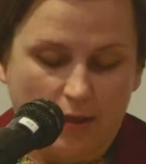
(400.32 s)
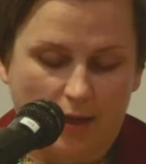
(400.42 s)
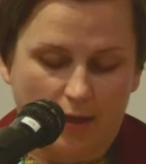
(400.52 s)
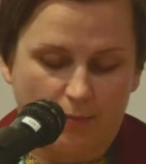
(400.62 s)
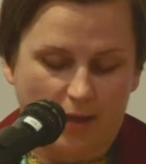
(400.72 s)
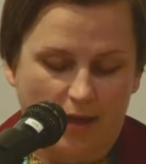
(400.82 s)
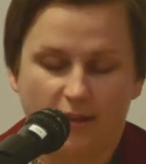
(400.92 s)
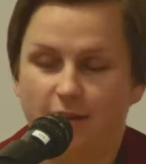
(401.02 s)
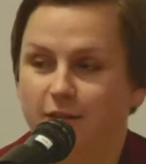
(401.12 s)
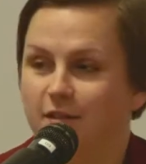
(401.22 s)
And
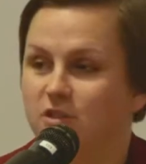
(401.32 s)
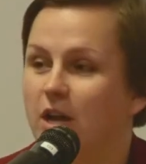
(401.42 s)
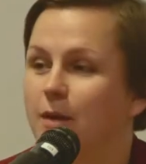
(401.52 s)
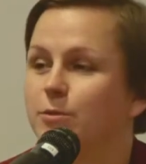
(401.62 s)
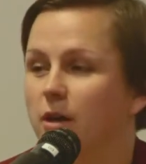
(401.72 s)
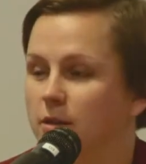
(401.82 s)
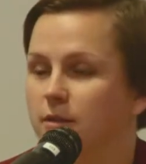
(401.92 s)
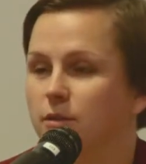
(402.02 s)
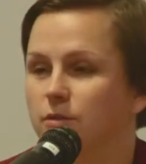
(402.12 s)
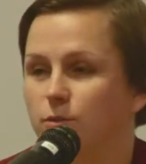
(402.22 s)
then the chapter
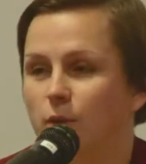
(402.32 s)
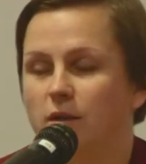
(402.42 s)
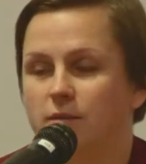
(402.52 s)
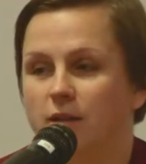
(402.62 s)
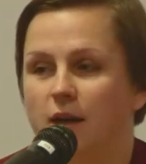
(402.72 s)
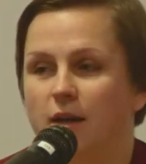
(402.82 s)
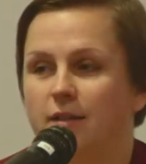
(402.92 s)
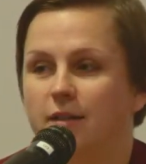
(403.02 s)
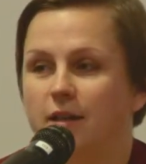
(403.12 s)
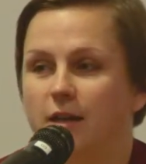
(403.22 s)
also dwells
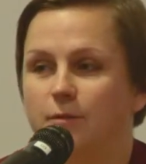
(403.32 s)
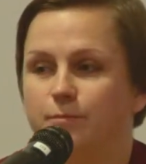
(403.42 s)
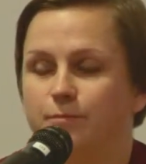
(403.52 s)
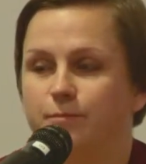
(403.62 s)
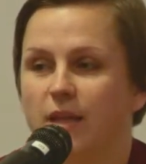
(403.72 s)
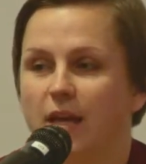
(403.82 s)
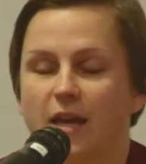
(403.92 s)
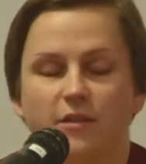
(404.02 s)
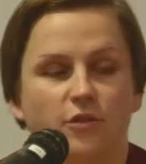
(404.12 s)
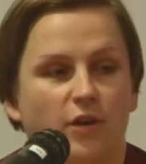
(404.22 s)
on an
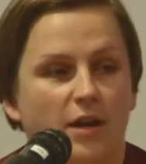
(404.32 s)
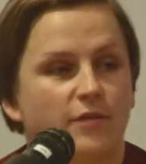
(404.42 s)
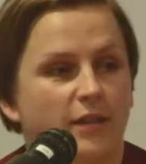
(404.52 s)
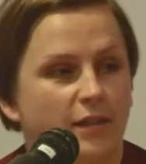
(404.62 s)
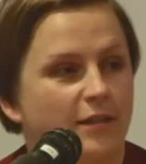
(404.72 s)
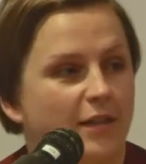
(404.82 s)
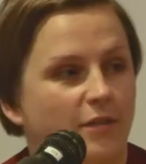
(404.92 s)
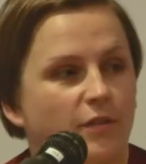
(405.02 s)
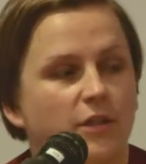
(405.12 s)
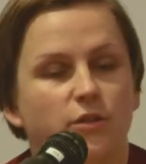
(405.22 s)
ethnographic kind
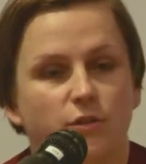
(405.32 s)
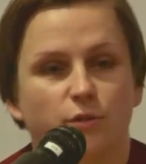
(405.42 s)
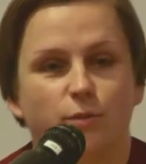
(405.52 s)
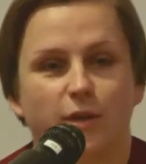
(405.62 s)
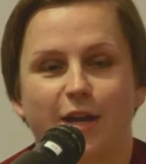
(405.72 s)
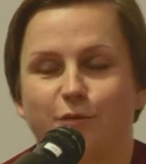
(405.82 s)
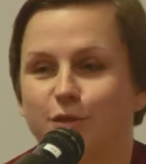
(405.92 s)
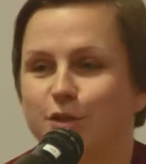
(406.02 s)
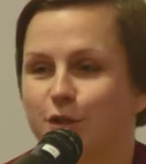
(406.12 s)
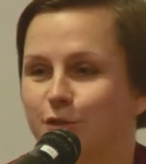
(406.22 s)
of interlude where I
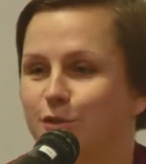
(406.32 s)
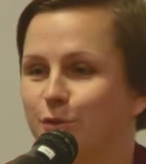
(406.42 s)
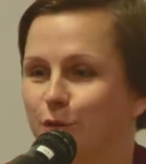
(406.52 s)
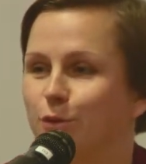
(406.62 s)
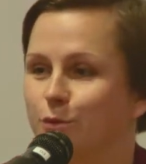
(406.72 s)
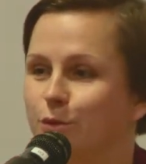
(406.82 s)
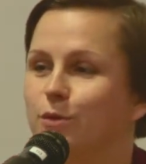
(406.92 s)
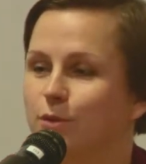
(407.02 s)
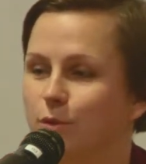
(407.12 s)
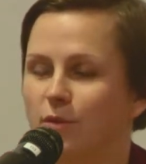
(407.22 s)
return to the
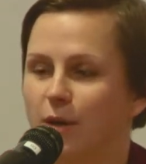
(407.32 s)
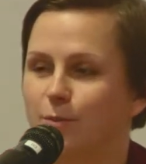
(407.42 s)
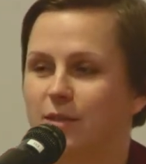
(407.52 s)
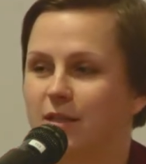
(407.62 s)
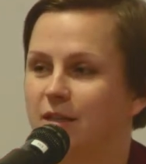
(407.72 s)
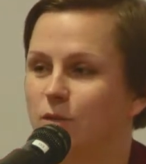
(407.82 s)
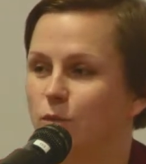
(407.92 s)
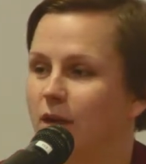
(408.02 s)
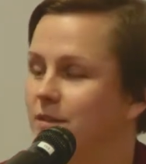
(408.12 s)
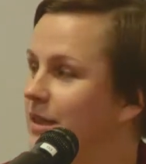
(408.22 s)
Hutsuls, who are represented in
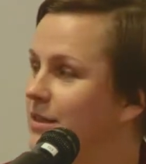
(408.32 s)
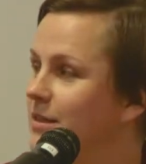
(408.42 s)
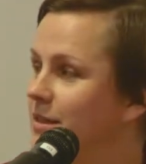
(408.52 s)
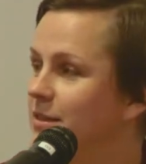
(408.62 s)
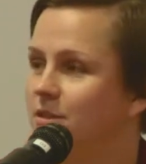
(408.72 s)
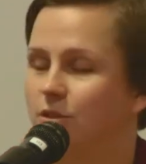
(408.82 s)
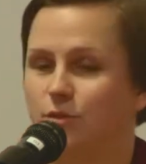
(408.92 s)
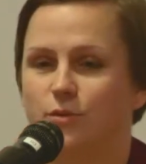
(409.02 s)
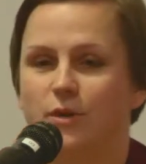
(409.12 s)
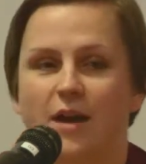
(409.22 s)
Wild Dances,
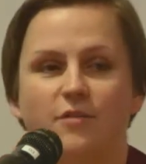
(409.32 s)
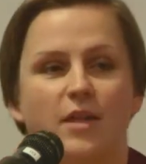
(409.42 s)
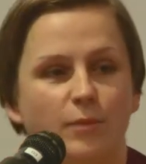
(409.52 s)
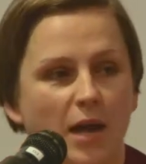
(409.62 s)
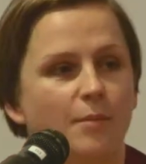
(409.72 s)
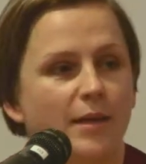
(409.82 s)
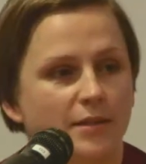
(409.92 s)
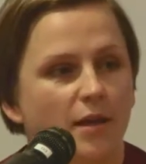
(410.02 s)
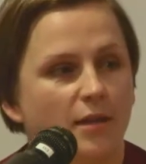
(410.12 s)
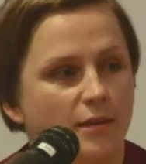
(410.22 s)
to have them
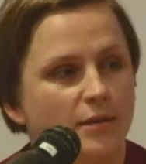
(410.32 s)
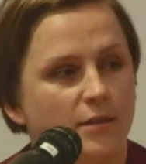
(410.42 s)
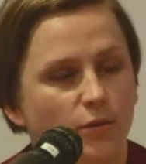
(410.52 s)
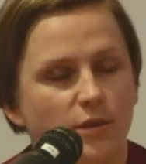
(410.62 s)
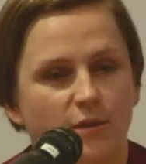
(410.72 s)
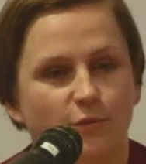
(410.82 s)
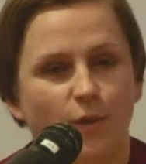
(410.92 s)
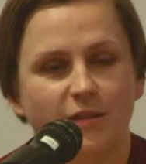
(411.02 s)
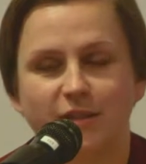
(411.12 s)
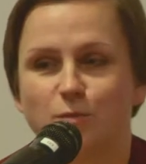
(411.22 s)
comment on the discourse of
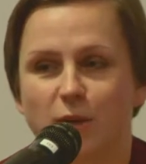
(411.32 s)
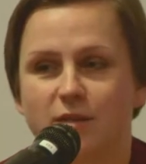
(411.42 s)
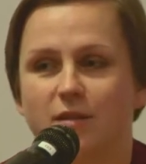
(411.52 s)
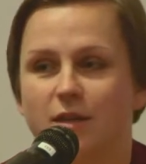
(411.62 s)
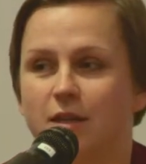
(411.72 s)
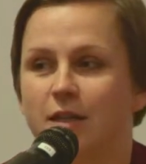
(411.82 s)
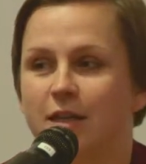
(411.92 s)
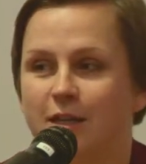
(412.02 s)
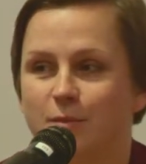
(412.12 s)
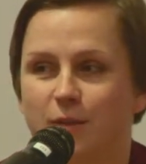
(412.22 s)
wildness present there,
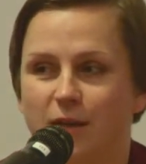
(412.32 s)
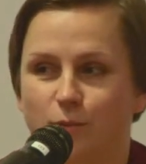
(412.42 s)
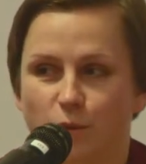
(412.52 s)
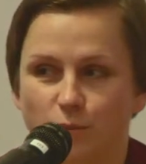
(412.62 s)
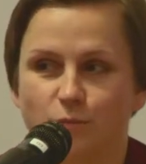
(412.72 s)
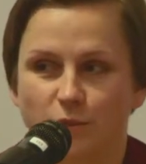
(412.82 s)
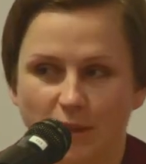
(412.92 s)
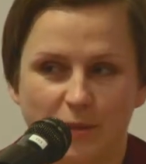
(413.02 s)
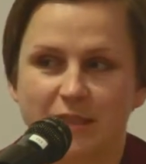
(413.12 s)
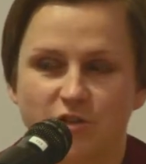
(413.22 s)
but I won't
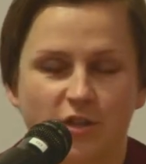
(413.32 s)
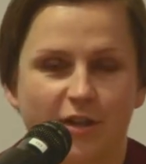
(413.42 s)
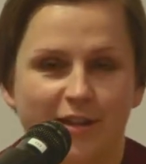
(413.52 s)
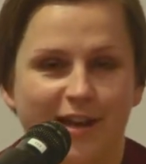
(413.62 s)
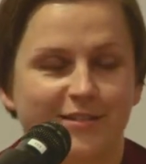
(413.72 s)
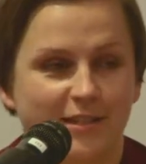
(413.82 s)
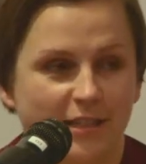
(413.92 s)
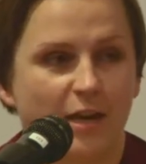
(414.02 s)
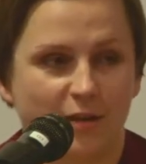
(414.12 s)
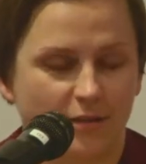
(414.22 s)
really be touching on that
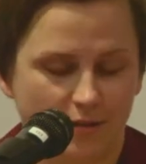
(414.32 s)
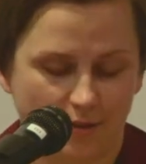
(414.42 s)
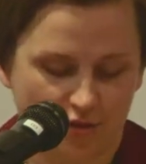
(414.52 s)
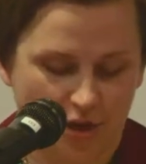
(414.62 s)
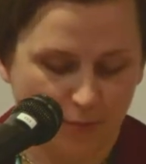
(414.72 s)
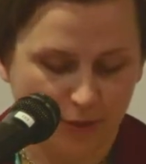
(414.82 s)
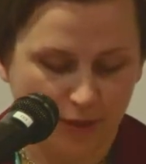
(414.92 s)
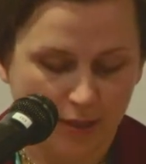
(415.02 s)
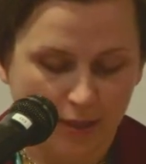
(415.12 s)
today. It is in the chapter.